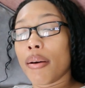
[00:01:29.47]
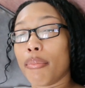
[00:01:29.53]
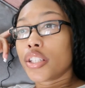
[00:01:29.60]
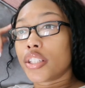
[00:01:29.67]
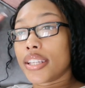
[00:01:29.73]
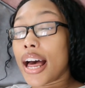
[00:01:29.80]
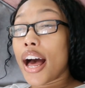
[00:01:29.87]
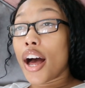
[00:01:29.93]

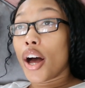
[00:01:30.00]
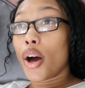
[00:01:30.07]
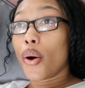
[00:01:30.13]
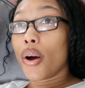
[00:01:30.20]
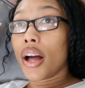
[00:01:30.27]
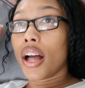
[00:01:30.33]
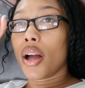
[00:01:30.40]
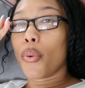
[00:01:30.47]

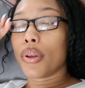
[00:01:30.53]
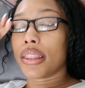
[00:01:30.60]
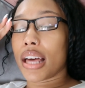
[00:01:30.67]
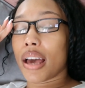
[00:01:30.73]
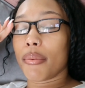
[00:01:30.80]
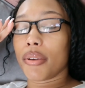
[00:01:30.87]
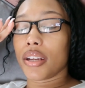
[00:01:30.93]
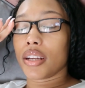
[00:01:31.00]
So with
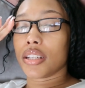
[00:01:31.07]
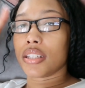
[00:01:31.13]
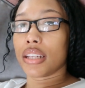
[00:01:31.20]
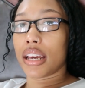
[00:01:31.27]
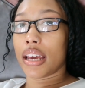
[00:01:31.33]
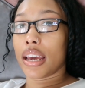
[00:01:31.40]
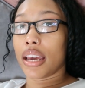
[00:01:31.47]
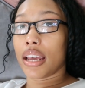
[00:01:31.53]
that being
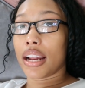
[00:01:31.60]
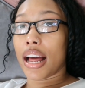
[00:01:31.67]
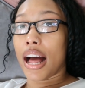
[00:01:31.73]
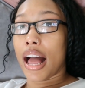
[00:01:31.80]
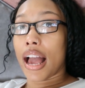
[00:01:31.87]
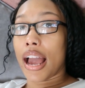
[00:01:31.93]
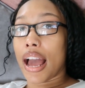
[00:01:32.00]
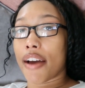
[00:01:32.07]
said,
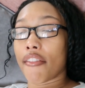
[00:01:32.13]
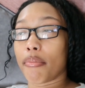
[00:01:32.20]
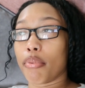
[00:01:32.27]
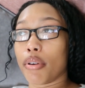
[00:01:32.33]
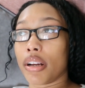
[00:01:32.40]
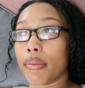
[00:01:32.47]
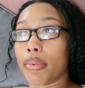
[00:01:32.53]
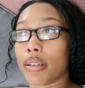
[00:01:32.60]
I have a
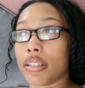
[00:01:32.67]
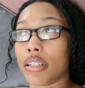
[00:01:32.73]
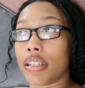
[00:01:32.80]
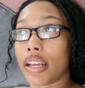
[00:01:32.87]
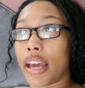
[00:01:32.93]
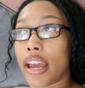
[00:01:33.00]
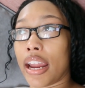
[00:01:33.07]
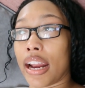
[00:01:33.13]
pretty busy
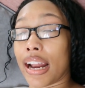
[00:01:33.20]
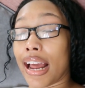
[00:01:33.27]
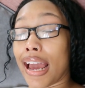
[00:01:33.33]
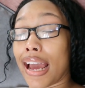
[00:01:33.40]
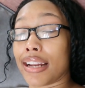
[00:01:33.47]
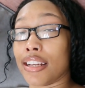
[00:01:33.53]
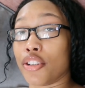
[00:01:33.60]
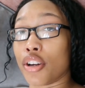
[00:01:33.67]
day and I
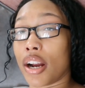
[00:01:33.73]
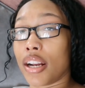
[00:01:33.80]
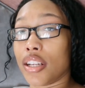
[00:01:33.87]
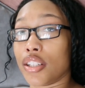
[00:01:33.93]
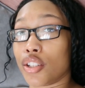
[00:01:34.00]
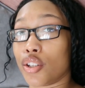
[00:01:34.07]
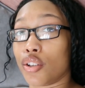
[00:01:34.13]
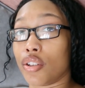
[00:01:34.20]
had to try to
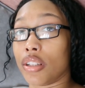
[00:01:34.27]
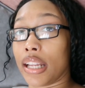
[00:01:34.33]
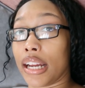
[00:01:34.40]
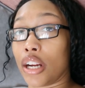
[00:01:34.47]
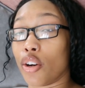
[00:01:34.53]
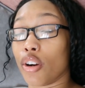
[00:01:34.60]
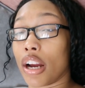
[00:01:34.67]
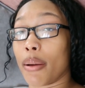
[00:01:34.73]

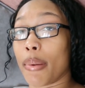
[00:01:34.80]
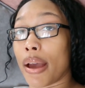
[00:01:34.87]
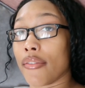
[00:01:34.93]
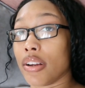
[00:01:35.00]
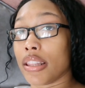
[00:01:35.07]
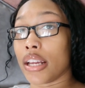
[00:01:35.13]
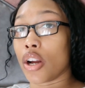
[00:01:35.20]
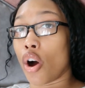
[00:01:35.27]
like cram
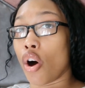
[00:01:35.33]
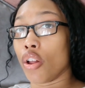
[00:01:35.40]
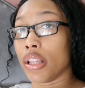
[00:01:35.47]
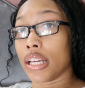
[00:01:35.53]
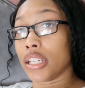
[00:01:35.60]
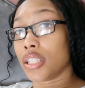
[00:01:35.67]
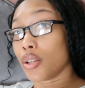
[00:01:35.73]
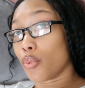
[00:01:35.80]
everything all
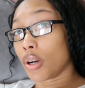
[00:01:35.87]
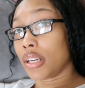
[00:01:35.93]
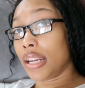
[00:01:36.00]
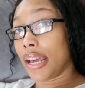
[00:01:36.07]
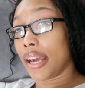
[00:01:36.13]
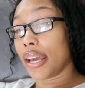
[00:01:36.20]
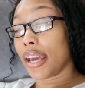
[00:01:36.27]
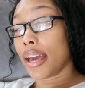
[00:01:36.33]
into one
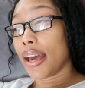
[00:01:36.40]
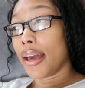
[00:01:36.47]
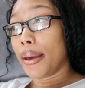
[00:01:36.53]
day.